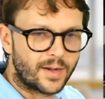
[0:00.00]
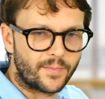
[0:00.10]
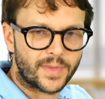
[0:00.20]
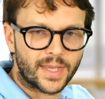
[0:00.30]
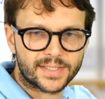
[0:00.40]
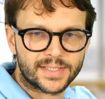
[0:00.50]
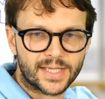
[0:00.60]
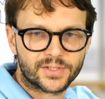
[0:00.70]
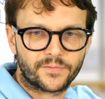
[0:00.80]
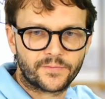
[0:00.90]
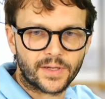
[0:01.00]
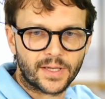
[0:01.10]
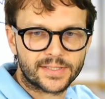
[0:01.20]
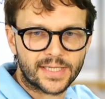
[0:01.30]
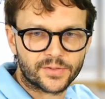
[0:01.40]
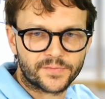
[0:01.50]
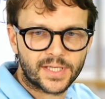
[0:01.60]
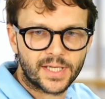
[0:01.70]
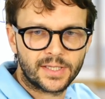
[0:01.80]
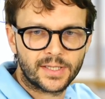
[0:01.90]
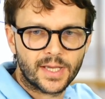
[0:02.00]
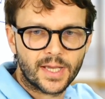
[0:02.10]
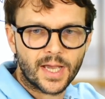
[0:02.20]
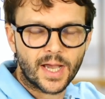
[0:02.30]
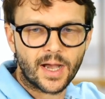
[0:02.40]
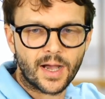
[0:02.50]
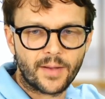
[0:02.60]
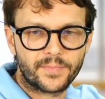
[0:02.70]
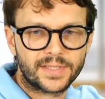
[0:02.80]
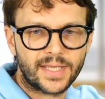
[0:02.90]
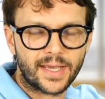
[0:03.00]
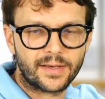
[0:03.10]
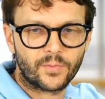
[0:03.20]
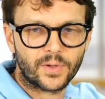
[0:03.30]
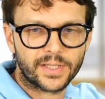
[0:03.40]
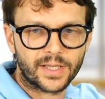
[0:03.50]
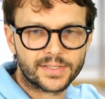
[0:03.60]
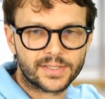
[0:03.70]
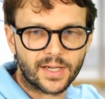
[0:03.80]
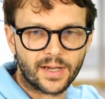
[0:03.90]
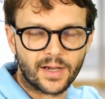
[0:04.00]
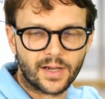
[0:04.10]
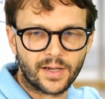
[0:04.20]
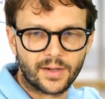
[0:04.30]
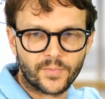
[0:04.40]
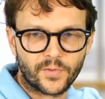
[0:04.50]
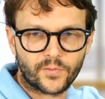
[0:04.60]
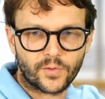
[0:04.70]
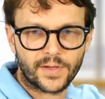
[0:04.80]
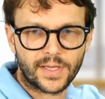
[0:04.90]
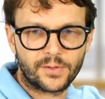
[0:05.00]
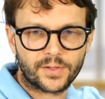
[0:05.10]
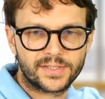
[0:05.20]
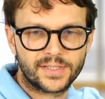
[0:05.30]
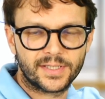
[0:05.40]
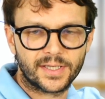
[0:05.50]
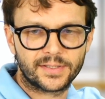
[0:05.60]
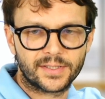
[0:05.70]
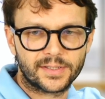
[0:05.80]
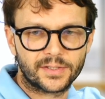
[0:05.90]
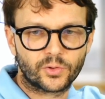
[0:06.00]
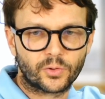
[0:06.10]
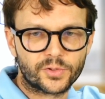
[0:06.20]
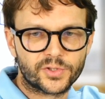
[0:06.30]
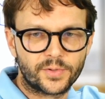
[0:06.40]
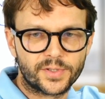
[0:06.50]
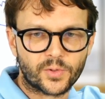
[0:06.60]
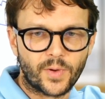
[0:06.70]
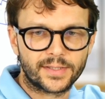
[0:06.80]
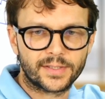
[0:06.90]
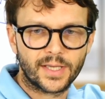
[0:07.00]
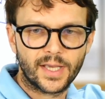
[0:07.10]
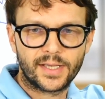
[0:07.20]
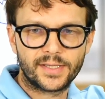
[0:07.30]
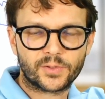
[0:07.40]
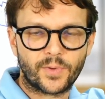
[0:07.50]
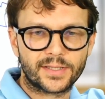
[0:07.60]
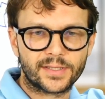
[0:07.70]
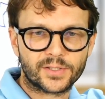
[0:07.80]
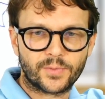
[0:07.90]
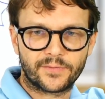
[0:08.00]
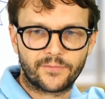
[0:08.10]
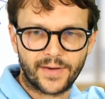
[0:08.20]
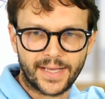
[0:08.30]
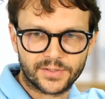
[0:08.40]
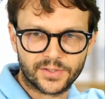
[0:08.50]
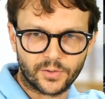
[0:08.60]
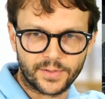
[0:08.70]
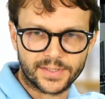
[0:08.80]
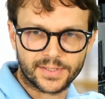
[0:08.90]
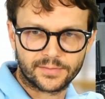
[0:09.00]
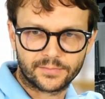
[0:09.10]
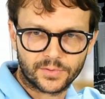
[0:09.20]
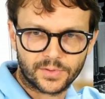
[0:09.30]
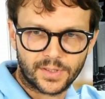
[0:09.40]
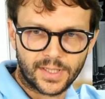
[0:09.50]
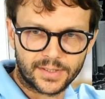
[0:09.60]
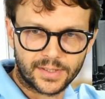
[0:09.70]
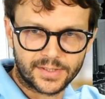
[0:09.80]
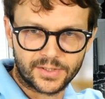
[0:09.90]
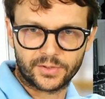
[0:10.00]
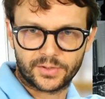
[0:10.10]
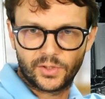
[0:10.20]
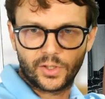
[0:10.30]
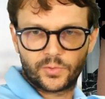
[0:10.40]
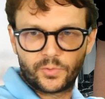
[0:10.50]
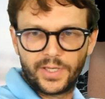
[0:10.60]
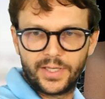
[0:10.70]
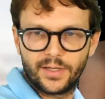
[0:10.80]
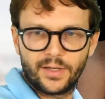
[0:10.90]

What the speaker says: excess of skin. Then what else? And you can see the torso is quite flat, so it's like it's not really